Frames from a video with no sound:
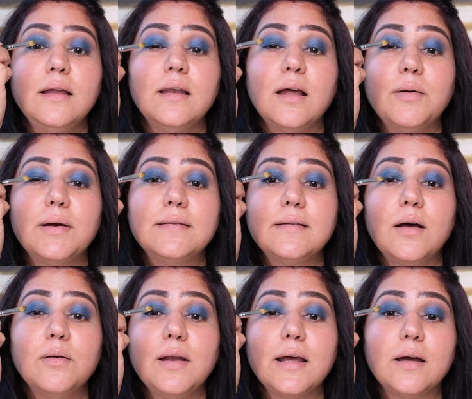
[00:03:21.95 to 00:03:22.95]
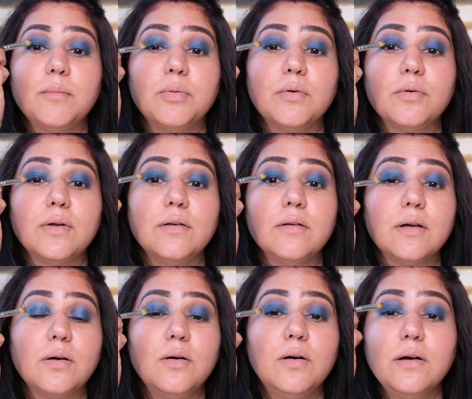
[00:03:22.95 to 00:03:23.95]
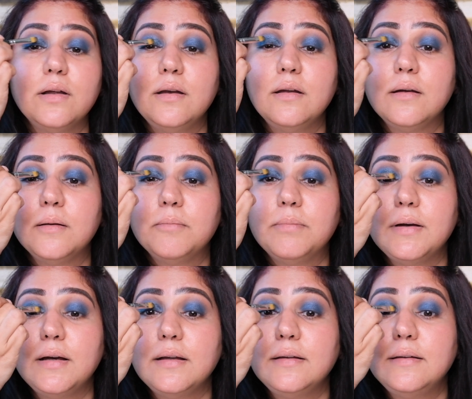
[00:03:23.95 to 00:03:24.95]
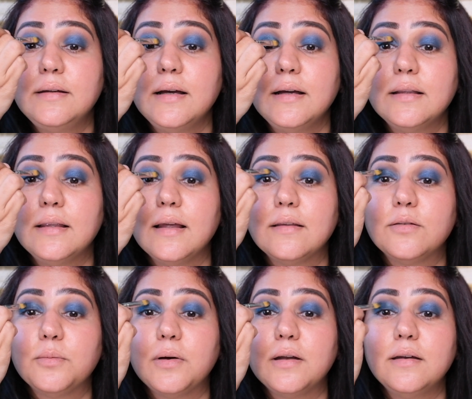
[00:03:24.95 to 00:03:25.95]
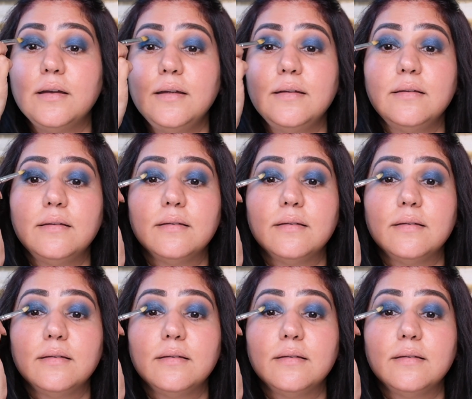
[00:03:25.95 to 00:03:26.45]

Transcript: Now I sound like a broken record, but yeah, that's what it is.